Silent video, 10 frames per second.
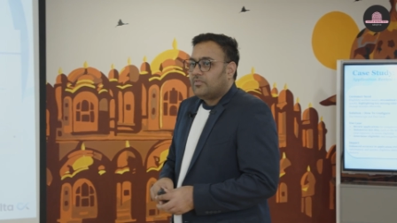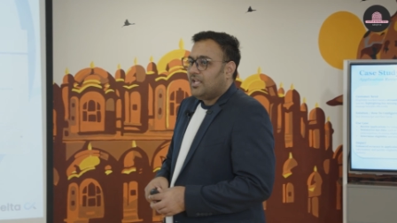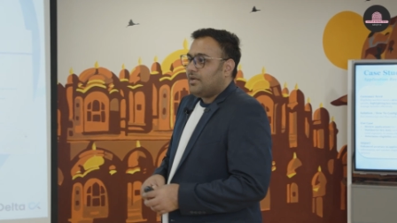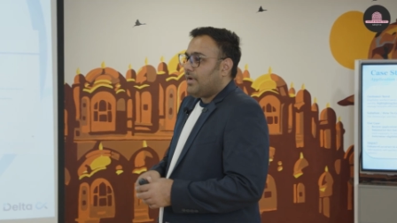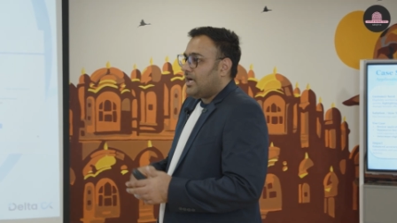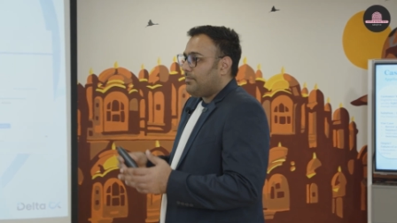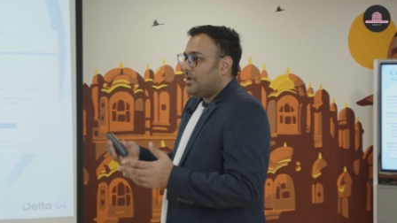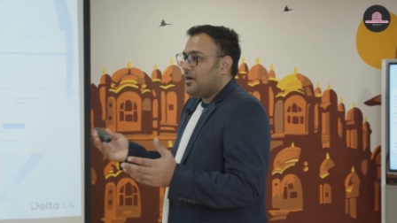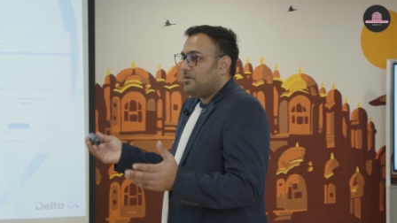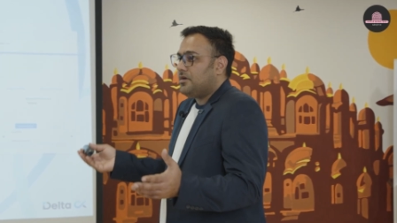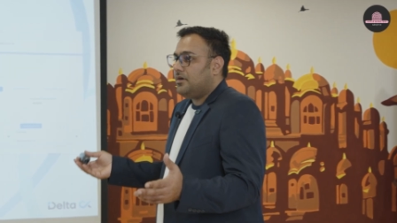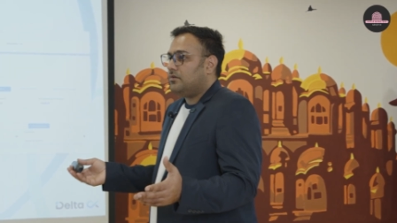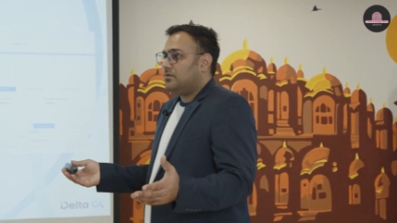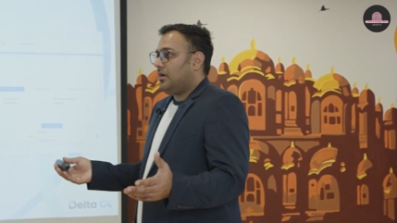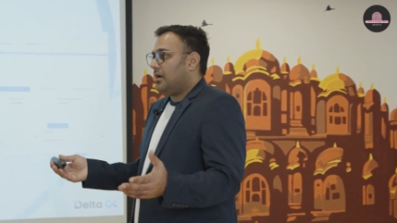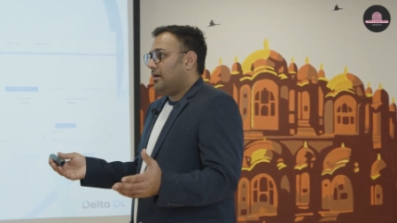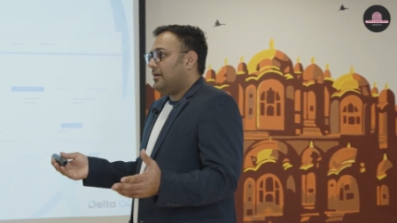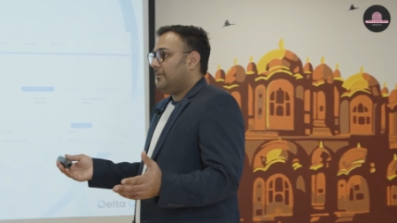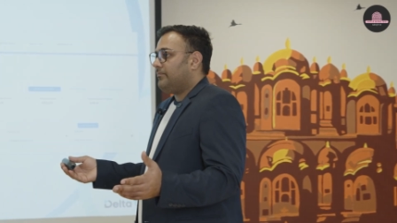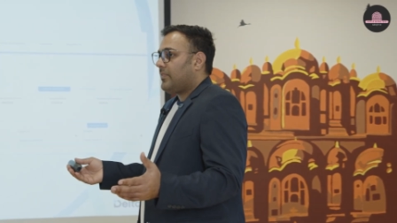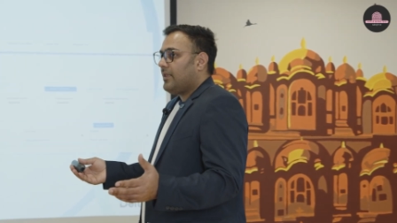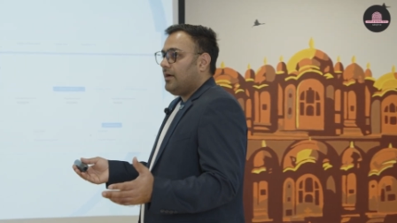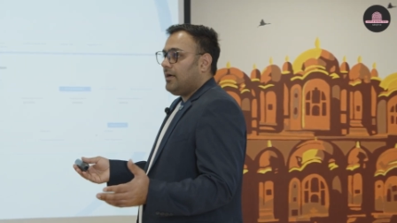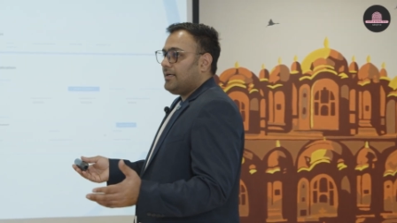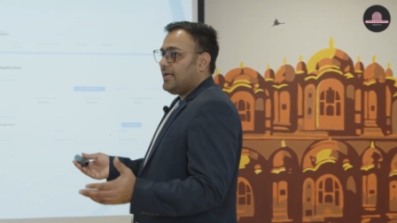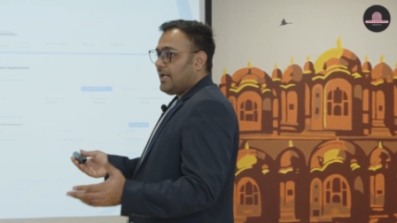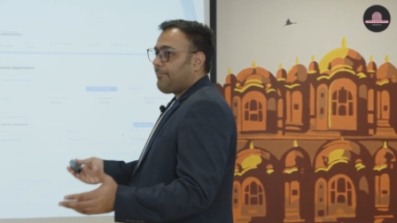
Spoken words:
there might be 100 data